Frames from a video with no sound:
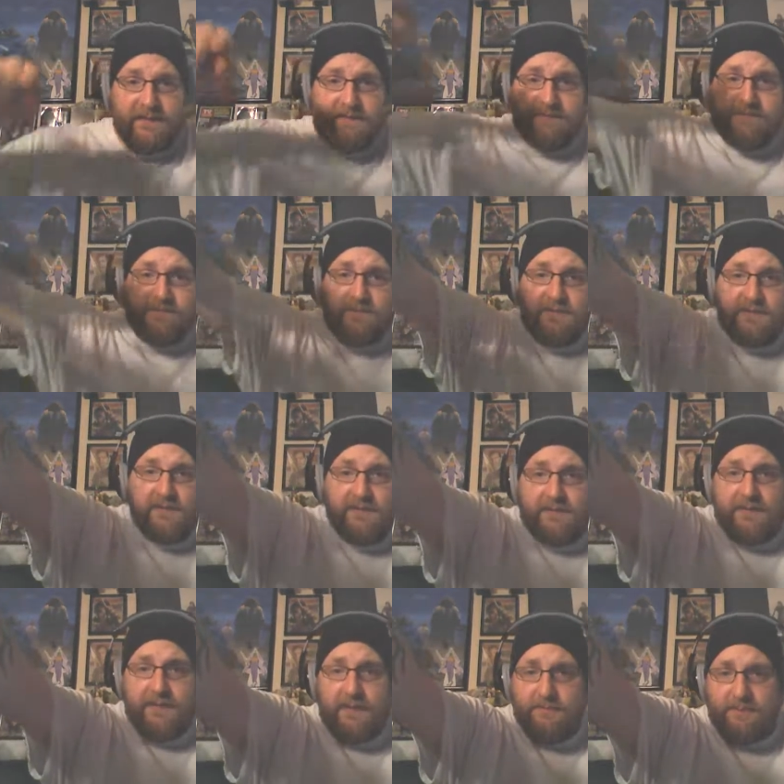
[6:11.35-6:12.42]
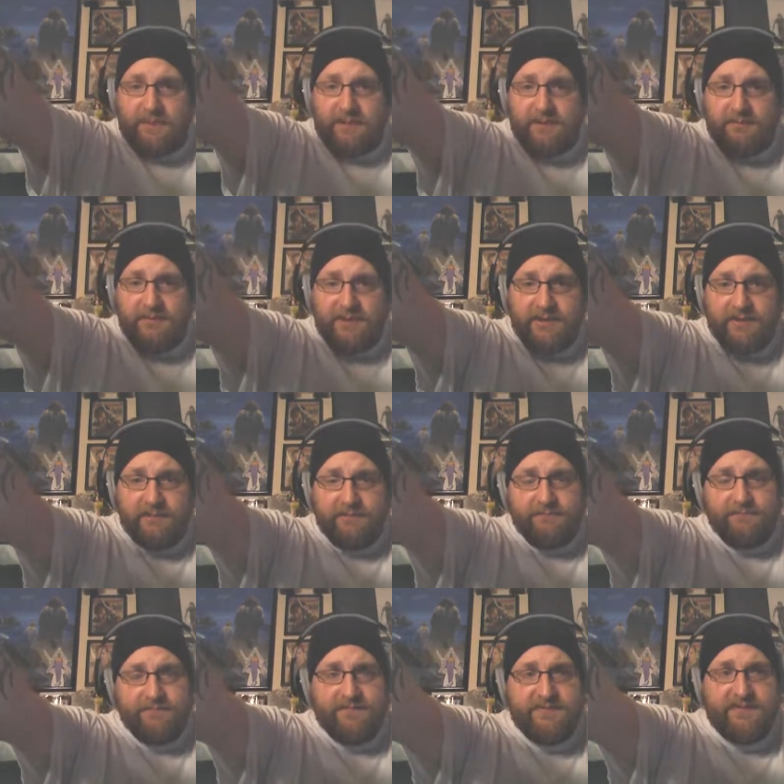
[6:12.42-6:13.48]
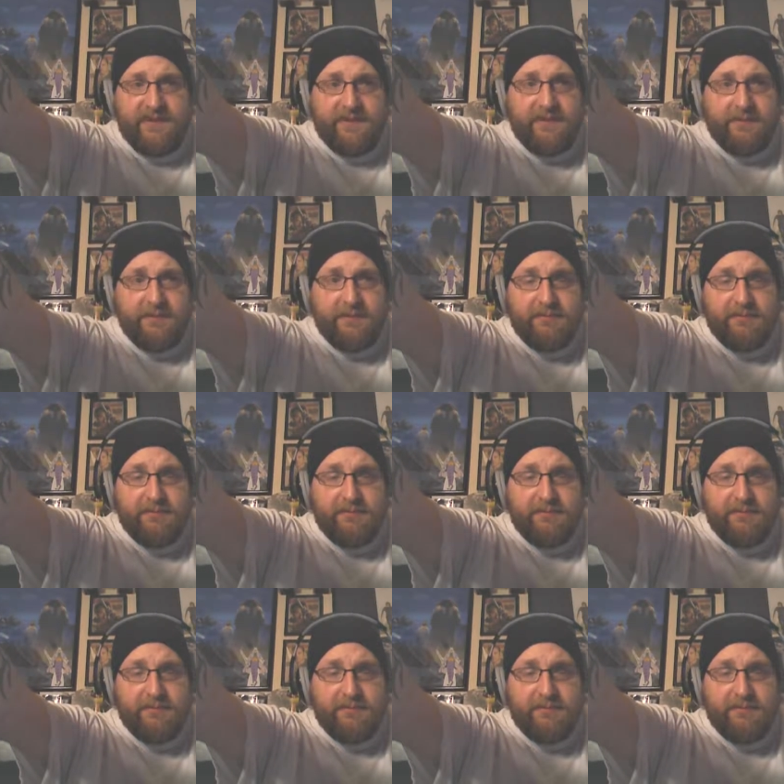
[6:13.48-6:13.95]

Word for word: He's a up and coming stand up